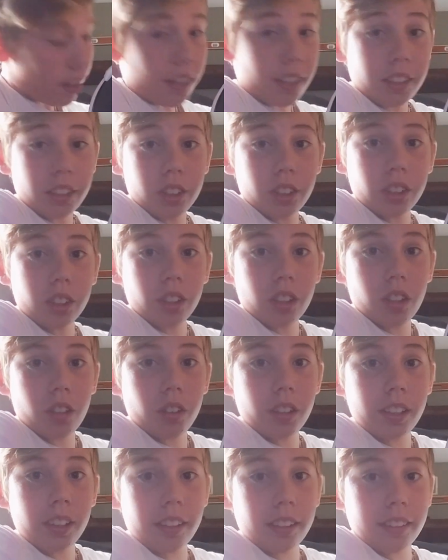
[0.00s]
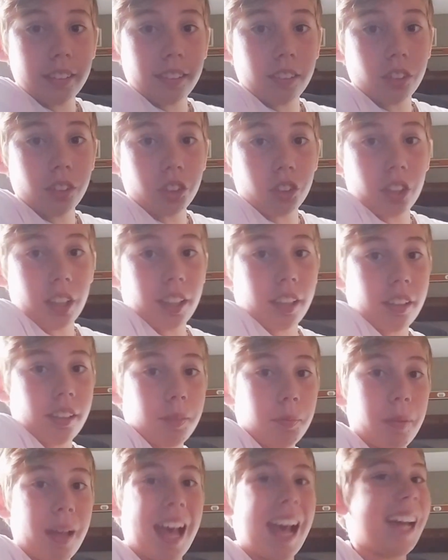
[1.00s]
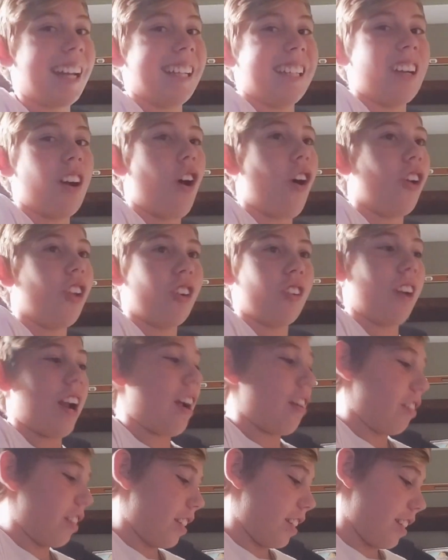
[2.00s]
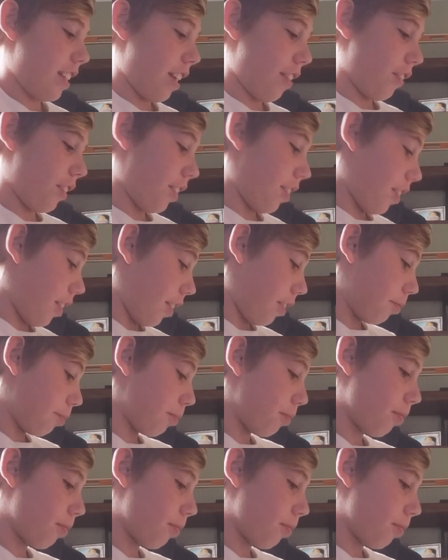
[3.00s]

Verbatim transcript: And so there's like padding all around it and everything.